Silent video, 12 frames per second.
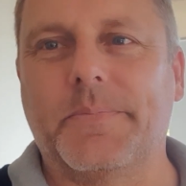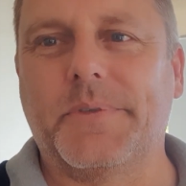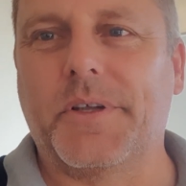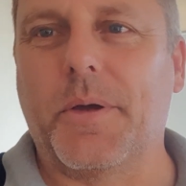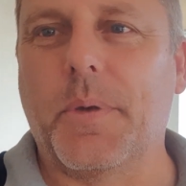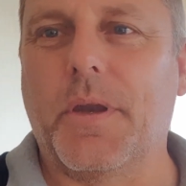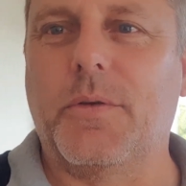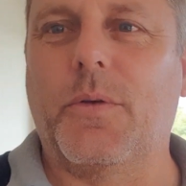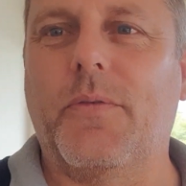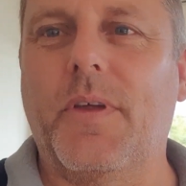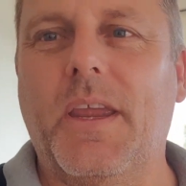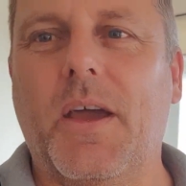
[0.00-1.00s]
So I'm going to do
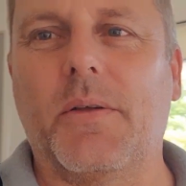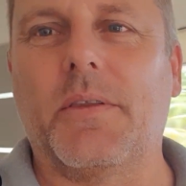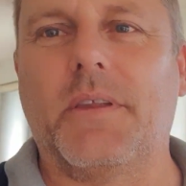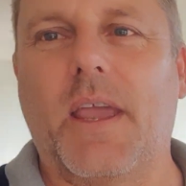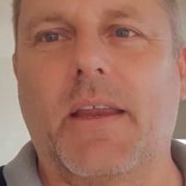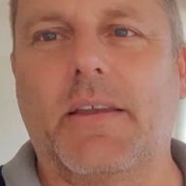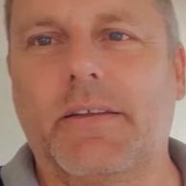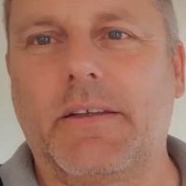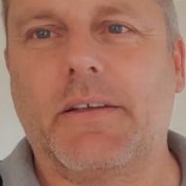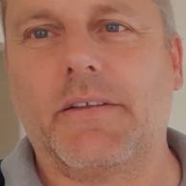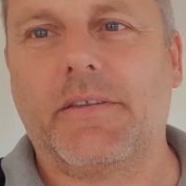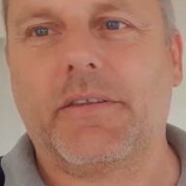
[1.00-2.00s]
a video instead.
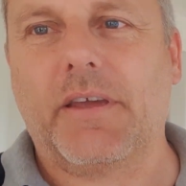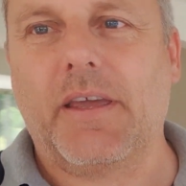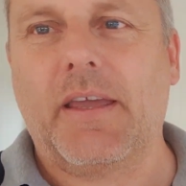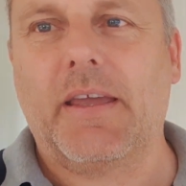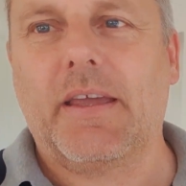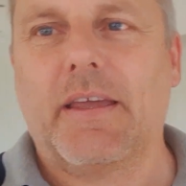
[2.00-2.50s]
You can see